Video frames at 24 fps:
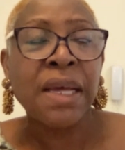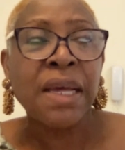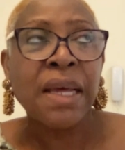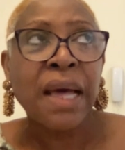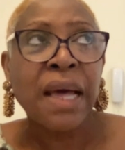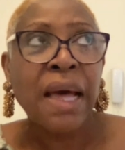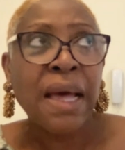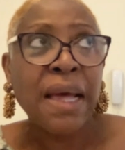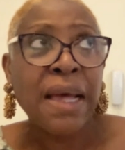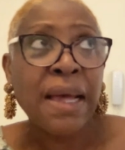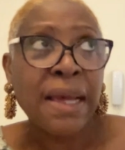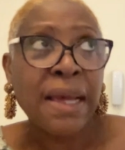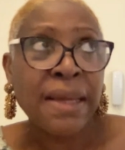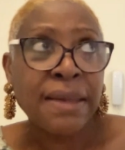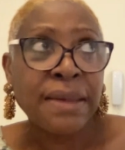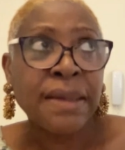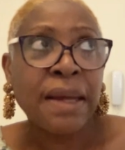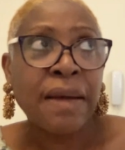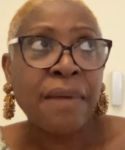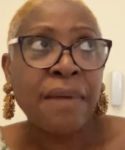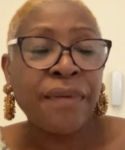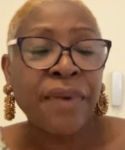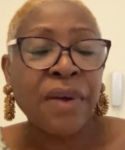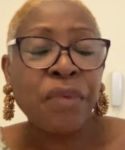a
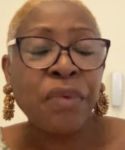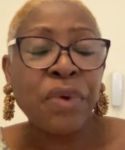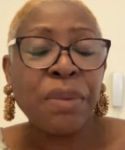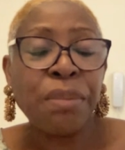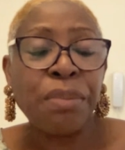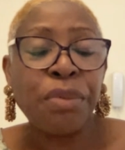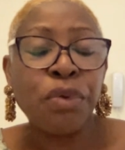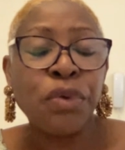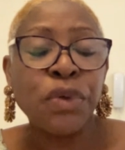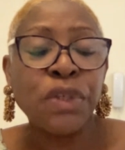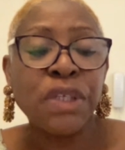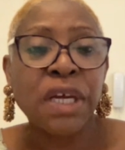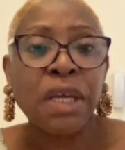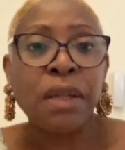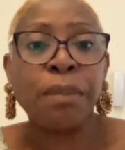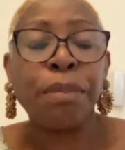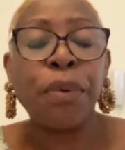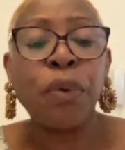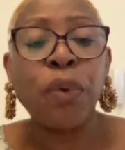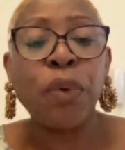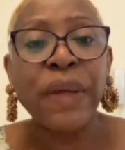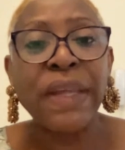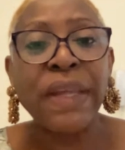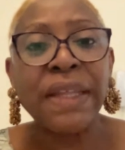very important
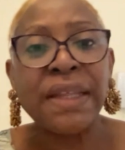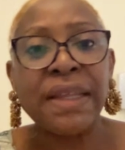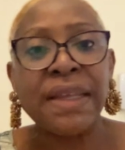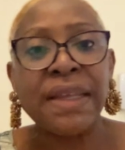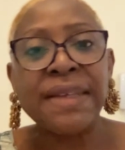point,